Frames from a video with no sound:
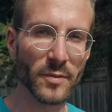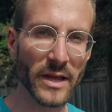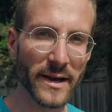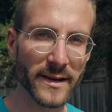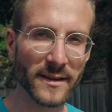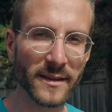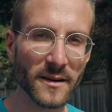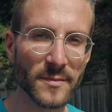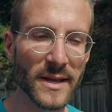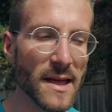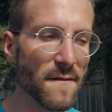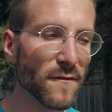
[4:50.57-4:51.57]
block a little
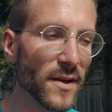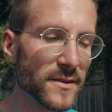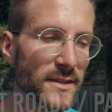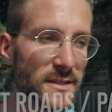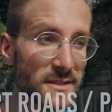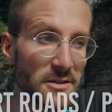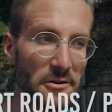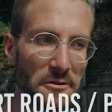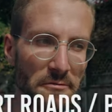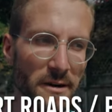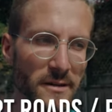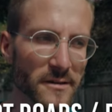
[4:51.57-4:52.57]
bit and found this dirt
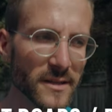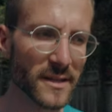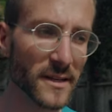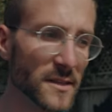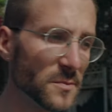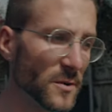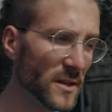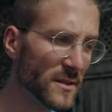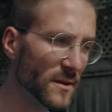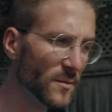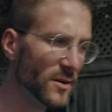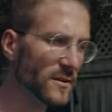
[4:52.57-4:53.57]
road. It's pretty
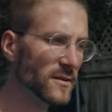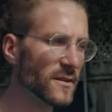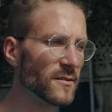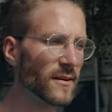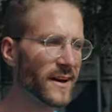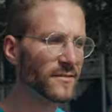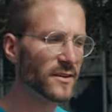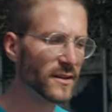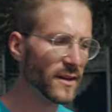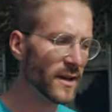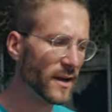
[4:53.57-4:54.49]
similar to the gravel.